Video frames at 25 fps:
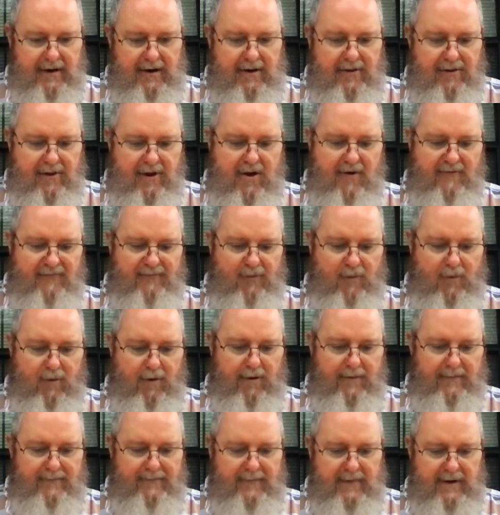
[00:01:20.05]

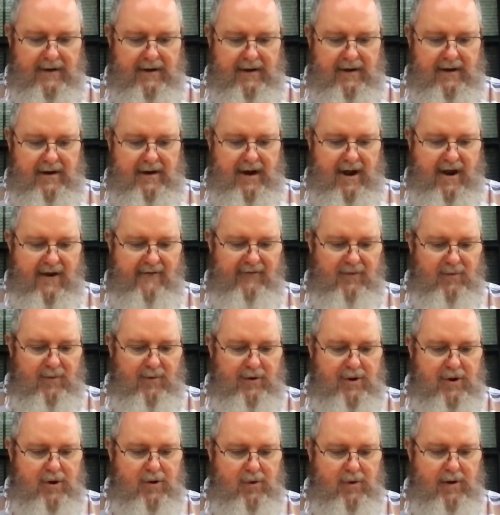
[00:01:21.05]
Therefore,
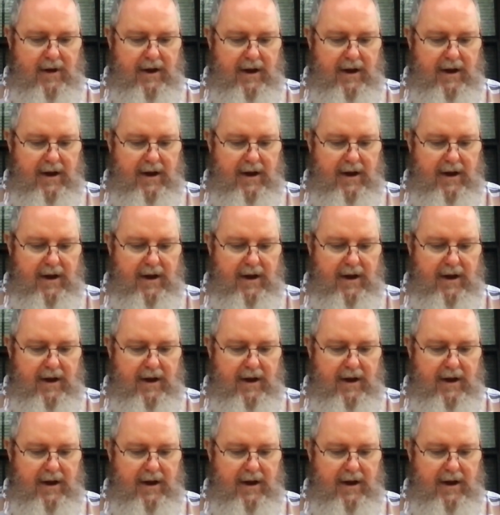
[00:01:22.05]
everyone who